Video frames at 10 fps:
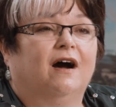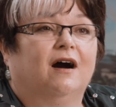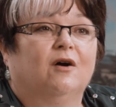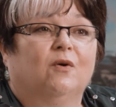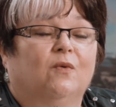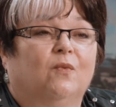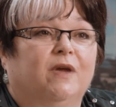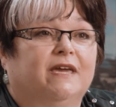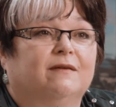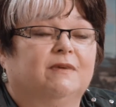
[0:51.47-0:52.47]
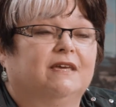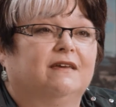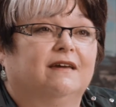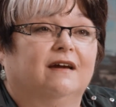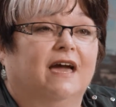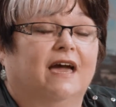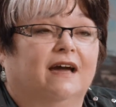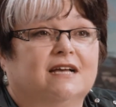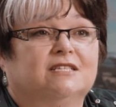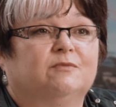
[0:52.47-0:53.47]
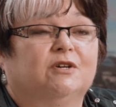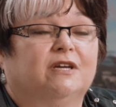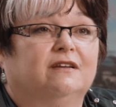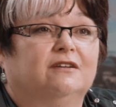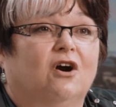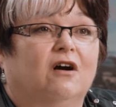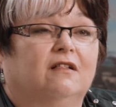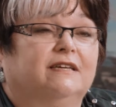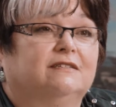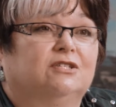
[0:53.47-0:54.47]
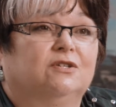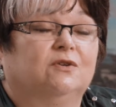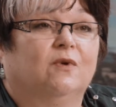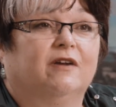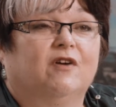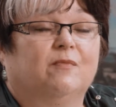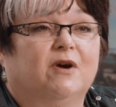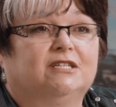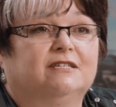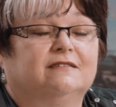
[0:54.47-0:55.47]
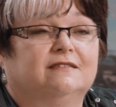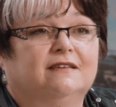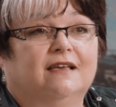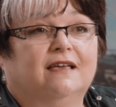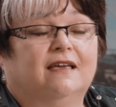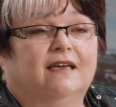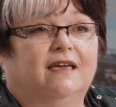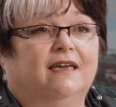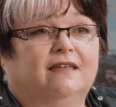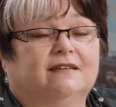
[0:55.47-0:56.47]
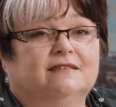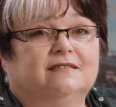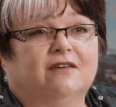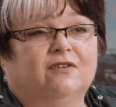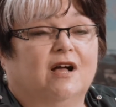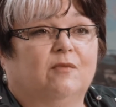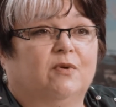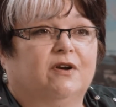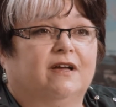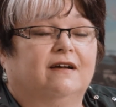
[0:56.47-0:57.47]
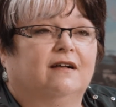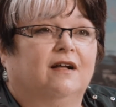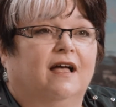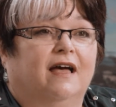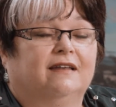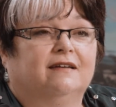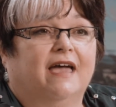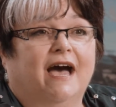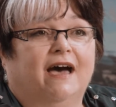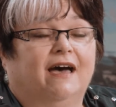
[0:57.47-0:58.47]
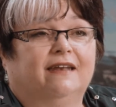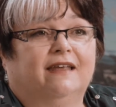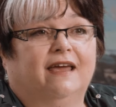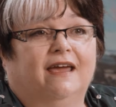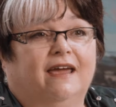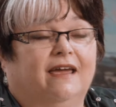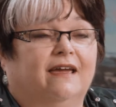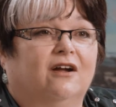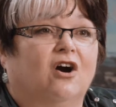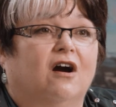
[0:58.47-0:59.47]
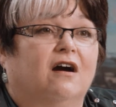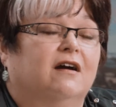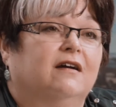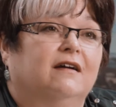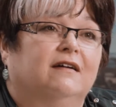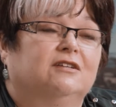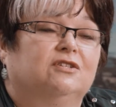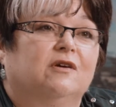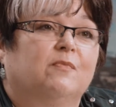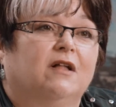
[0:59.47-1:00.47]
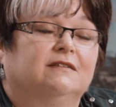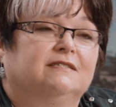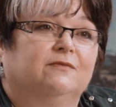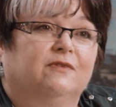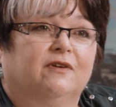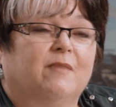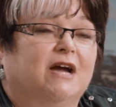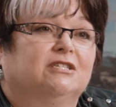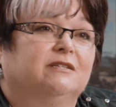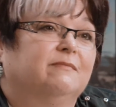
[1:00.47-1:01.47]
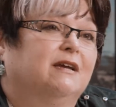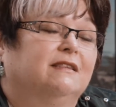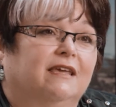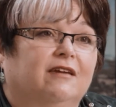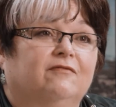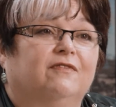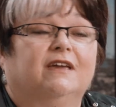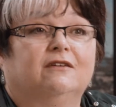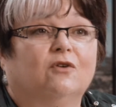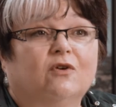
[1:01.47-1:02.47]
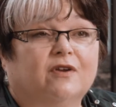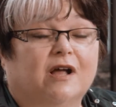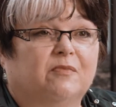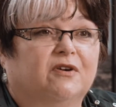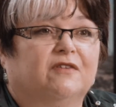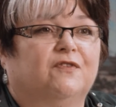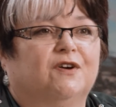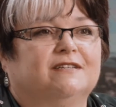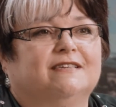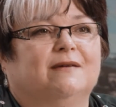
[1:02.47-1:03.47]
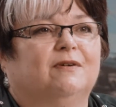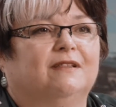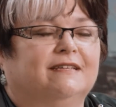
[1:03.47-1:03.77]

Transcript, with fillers: uh, we can be, a customer can call into one of our branches in southern Alberta and add a car to their policy when they actually might live in northern Alberta, for example.